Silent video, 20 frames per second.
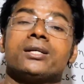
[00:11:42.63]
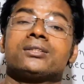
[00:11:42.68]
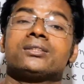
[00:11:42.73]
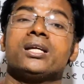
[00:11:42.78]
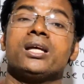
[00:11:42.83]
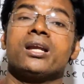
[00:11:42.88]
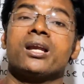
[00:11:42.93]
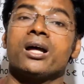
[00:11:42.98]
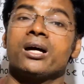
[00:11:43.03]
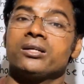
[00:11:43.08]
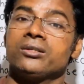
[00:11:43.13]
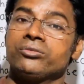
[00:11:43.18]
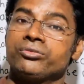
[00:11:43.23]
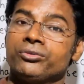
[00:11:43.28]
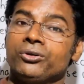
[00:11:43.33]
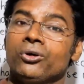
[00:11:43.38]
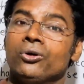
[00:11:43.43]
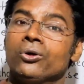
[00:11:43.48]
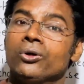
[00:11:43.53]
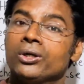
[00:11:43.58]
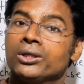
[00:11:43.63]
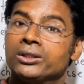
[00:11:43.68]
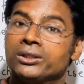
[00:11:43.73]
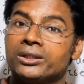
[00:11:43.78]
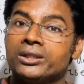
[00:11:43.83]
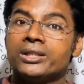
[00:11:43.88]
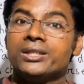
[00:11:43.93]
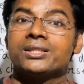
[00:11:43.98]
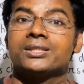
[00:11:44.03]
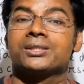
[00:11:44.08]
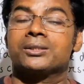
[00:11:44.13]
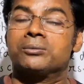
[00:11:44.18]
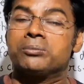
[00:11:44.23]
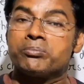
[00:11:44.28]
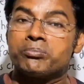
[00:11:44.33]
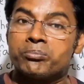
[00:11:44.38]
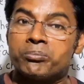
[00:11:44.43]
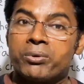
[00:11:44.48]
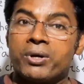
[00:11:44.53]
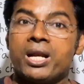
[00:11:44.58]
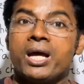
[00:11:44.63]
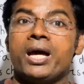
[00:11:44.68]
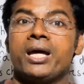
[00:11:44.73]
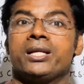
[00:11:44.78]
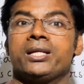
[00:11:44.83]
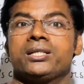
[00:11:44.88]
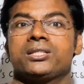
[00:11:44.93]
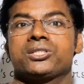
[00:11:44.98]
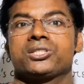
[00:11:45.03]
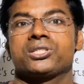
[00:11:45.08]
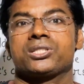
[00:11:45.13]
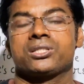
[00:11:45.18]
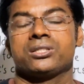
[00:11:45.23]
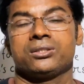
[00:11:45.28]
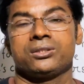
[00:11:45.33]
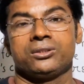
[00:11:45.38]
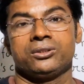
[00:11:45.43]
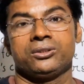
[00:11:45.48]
the life on this planet